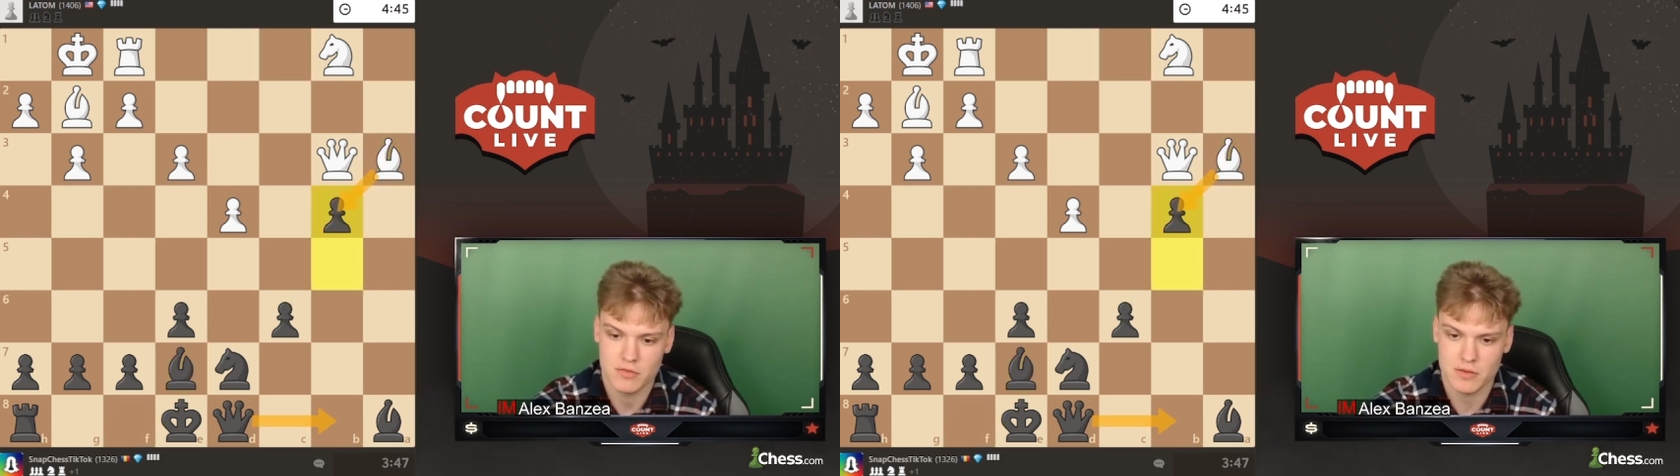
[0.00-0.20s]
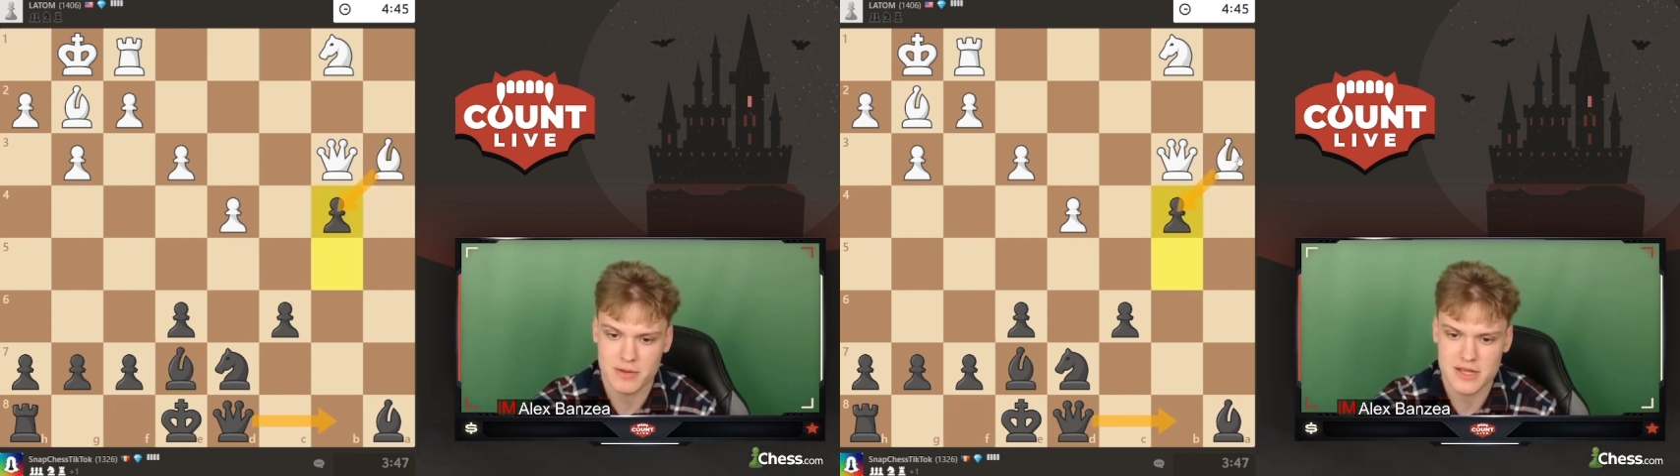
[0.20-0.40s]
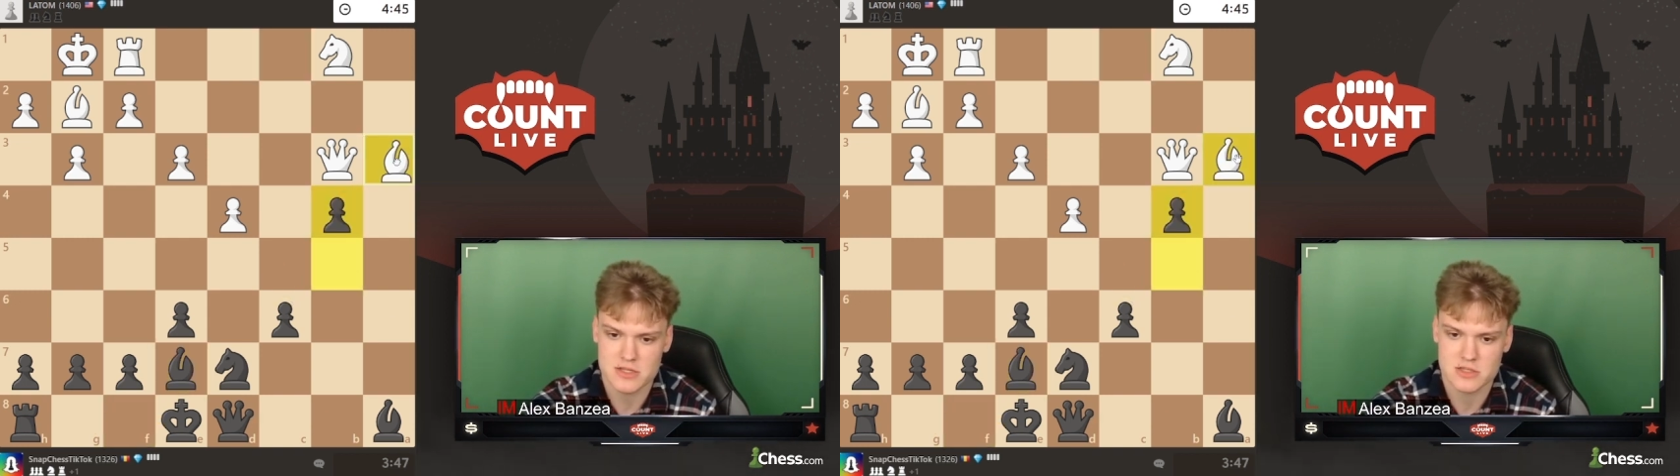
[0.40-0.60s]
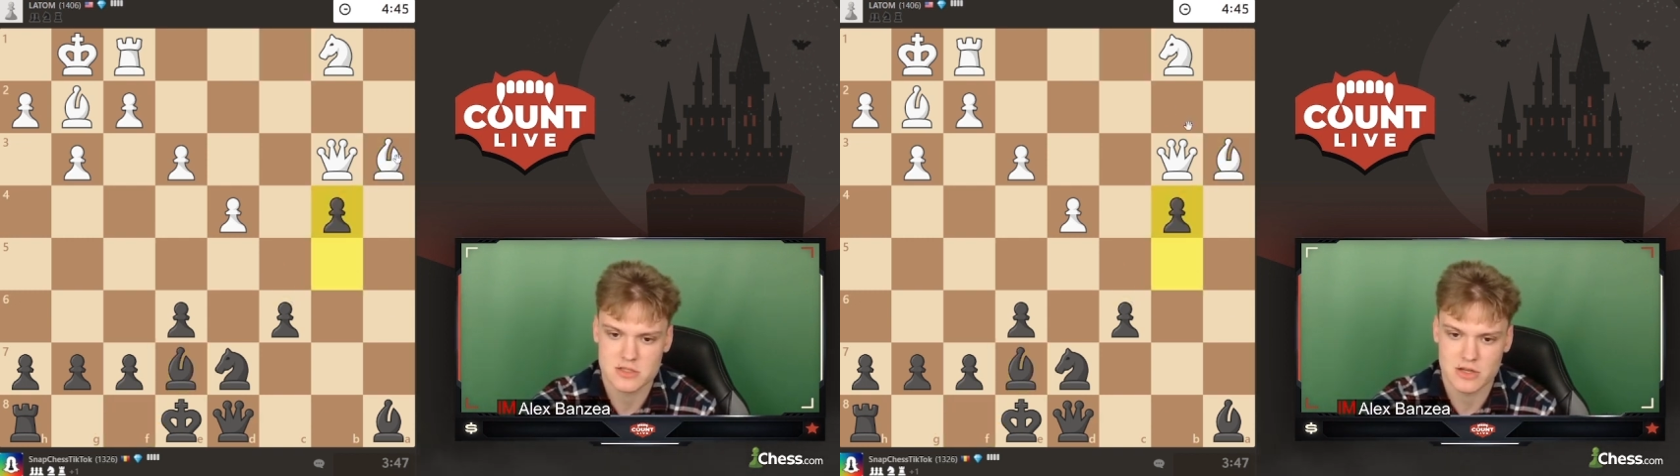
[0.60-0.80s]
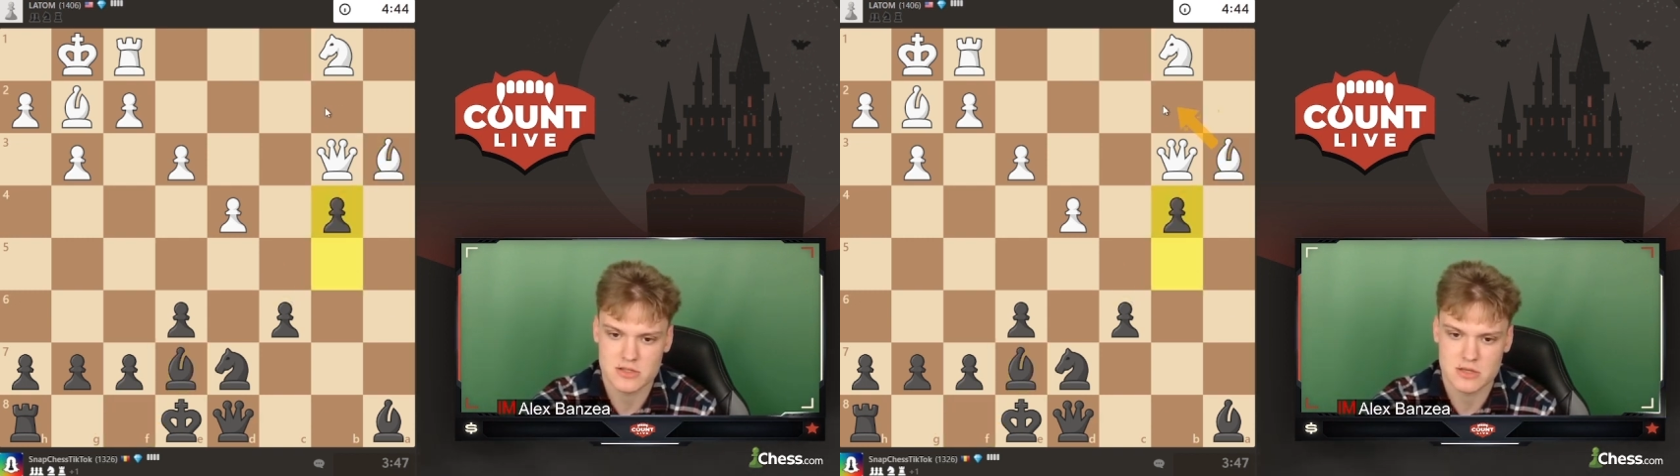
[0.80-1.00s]
if he
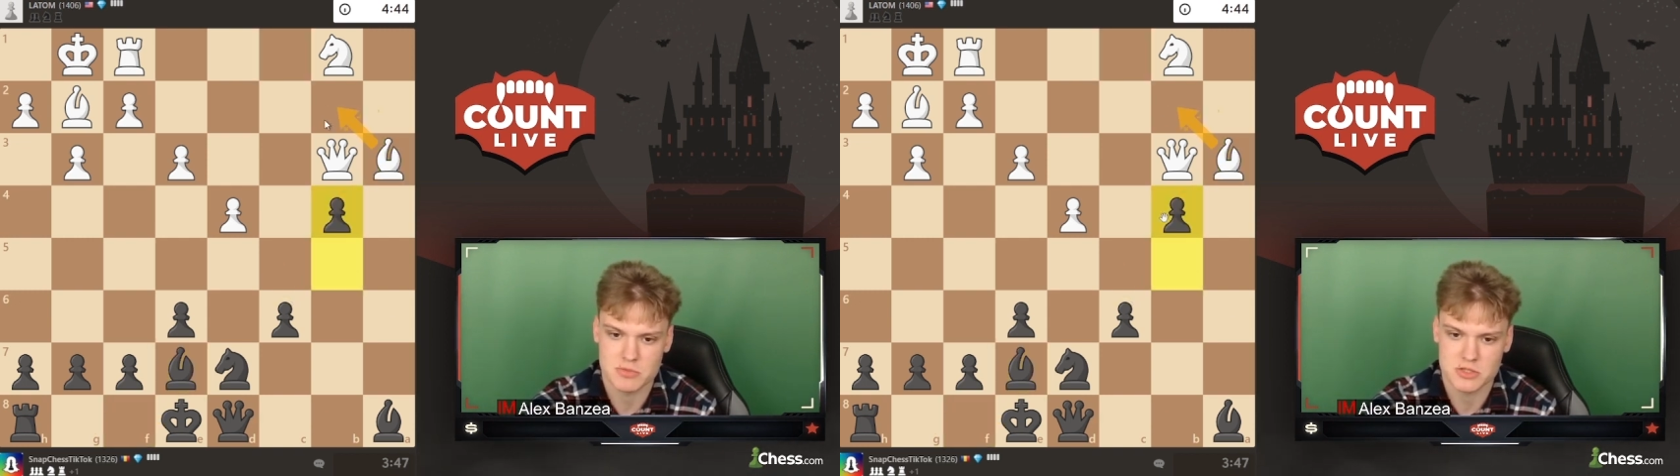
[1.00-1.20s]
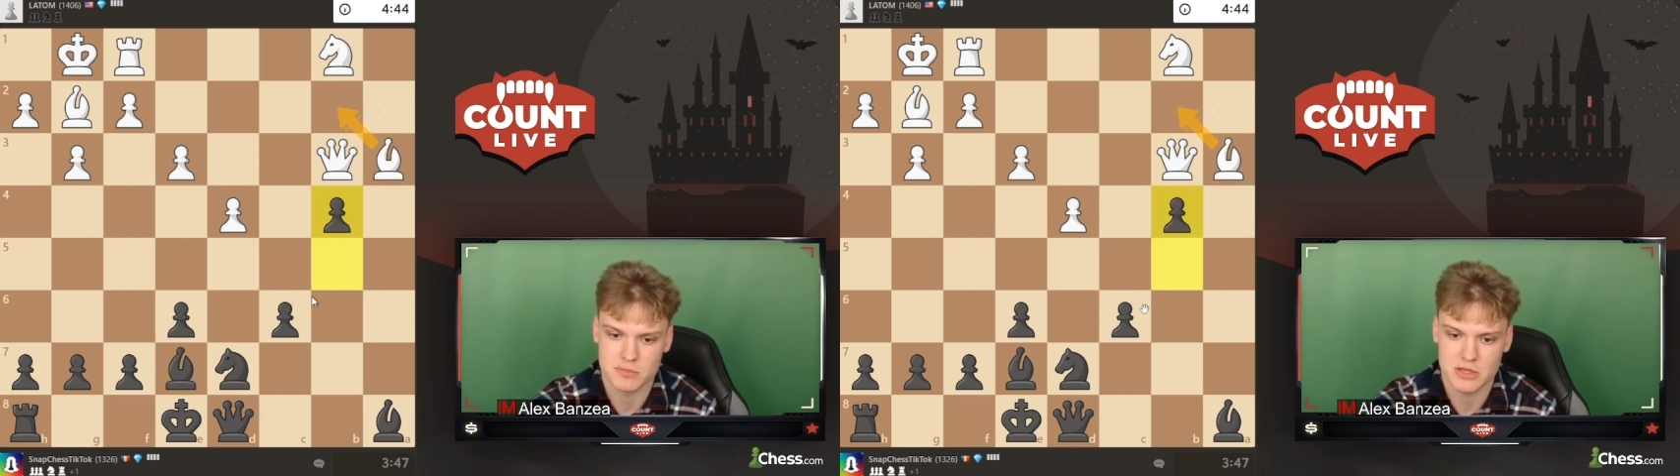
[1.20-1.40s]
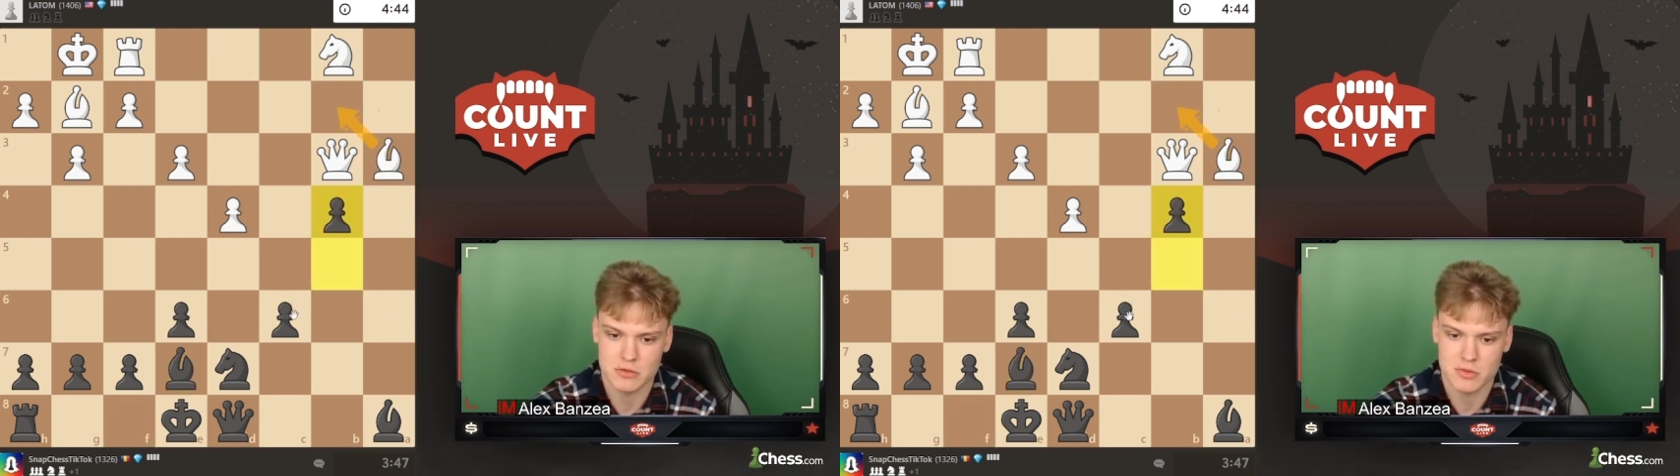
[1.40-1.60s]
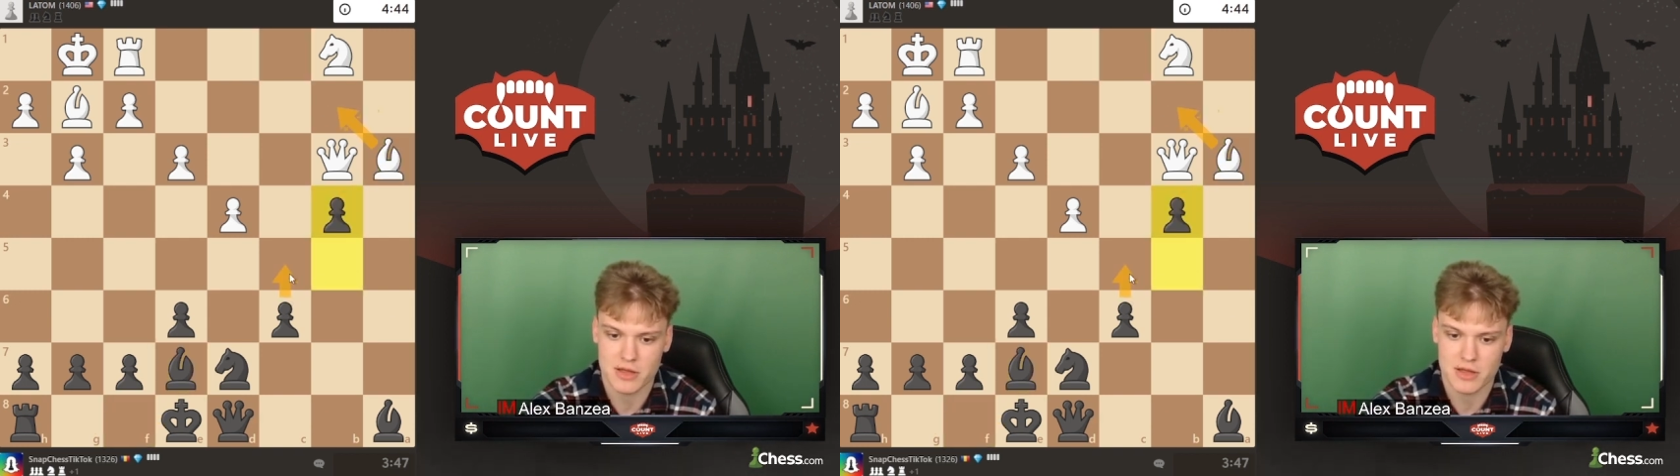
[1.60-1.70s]
plays, let's say bishop b2,